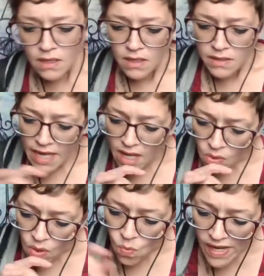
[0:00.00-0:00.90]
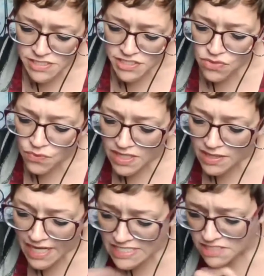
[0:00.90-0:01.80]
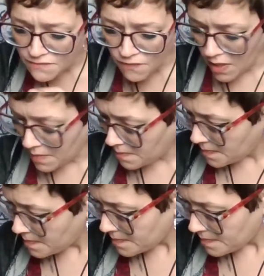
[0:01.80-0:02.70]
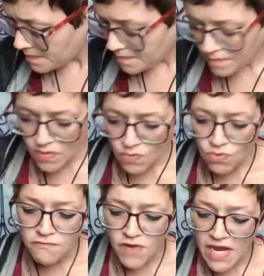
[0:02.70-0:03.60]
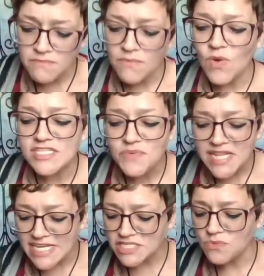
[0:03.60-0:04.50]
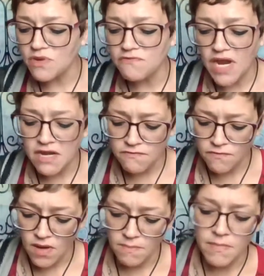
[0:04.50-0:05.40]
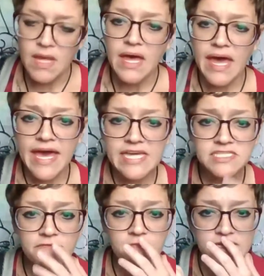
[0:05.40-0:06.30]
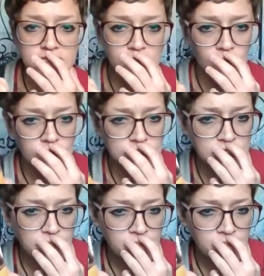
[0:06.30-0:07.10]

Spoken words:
Now, what to release from? What to release or refrain from? Ace of Pentacles.